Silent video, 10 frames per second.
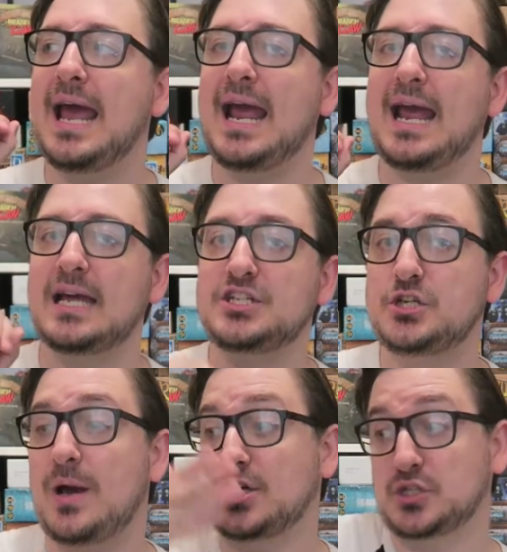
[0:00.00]
and
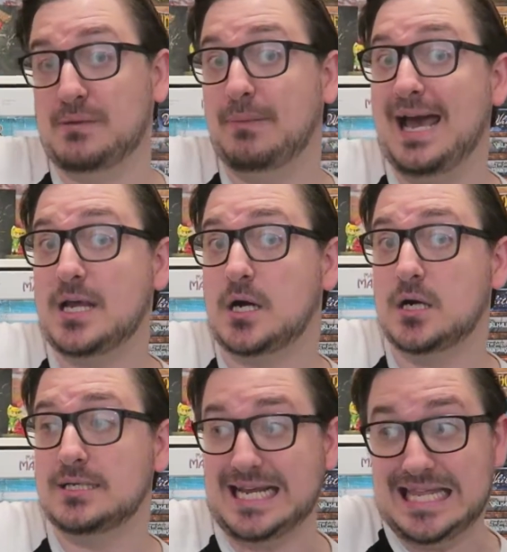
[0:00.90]
to actually buy
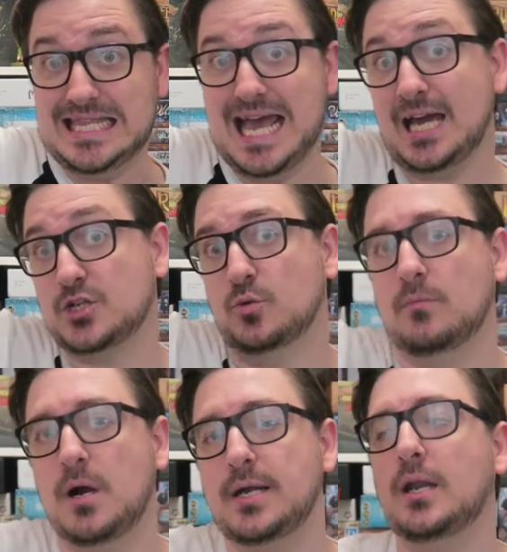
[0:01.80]
cards in the actual
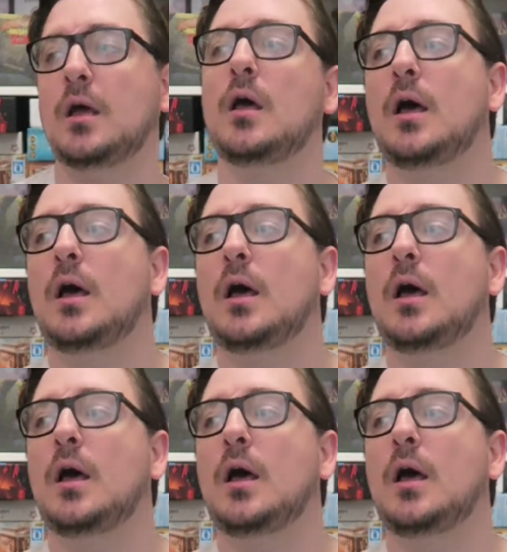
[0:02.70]
market.